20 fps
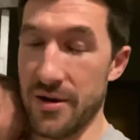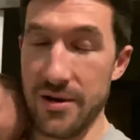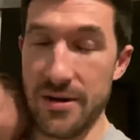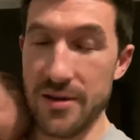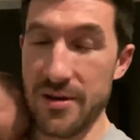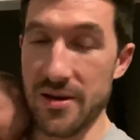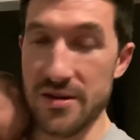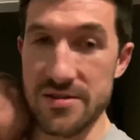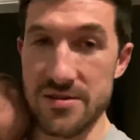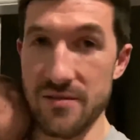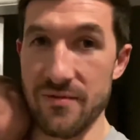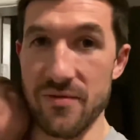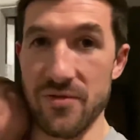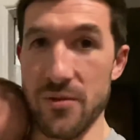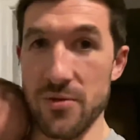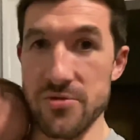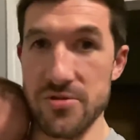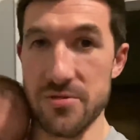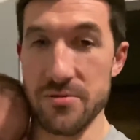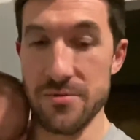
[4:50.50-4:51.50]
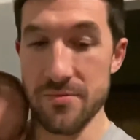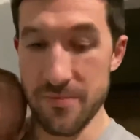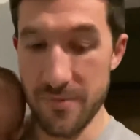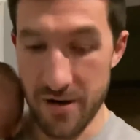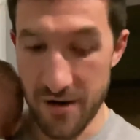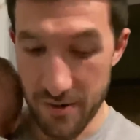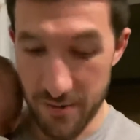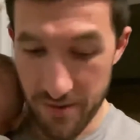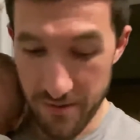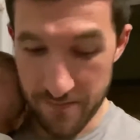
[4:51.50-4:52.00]
Gets confusing.
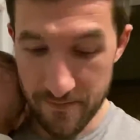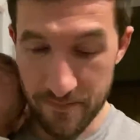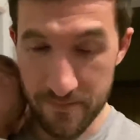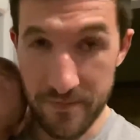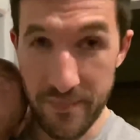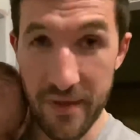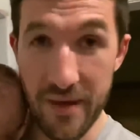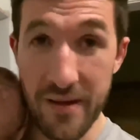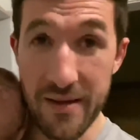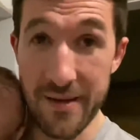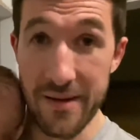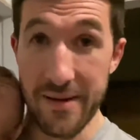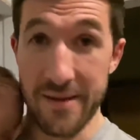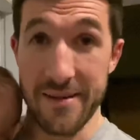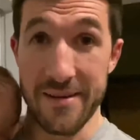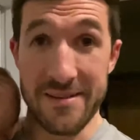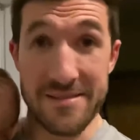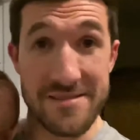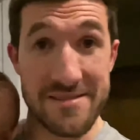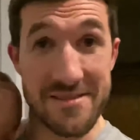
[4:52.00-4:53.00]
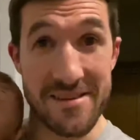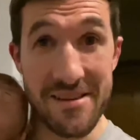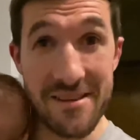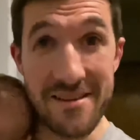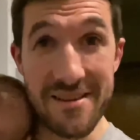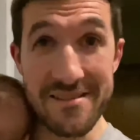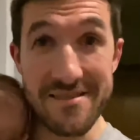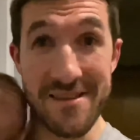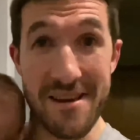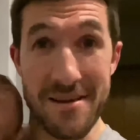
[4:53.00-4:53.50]
Anyway, see you
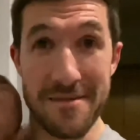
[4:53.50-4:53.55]
later.